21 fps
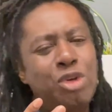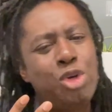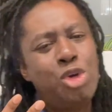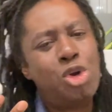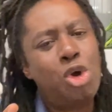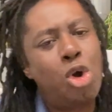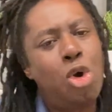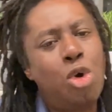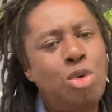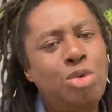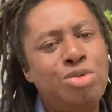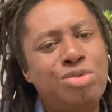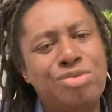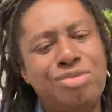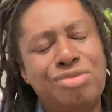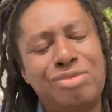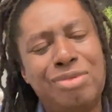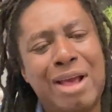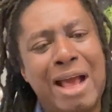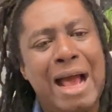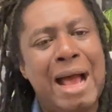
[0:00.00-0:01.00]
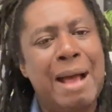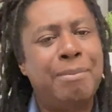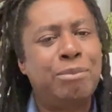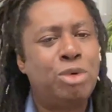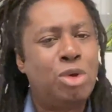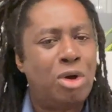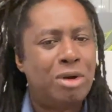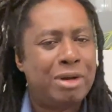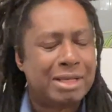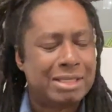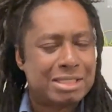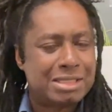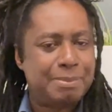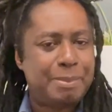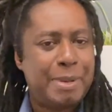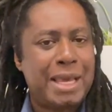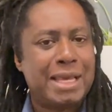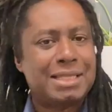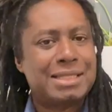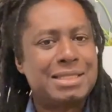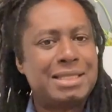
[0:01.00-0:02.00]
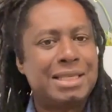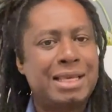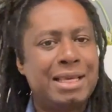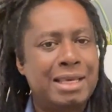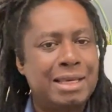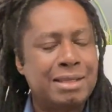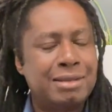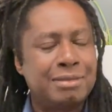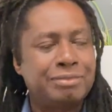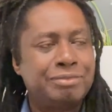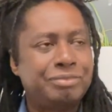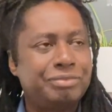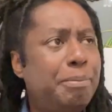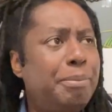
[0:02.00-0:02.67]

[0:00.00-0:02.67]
no I'm not expecting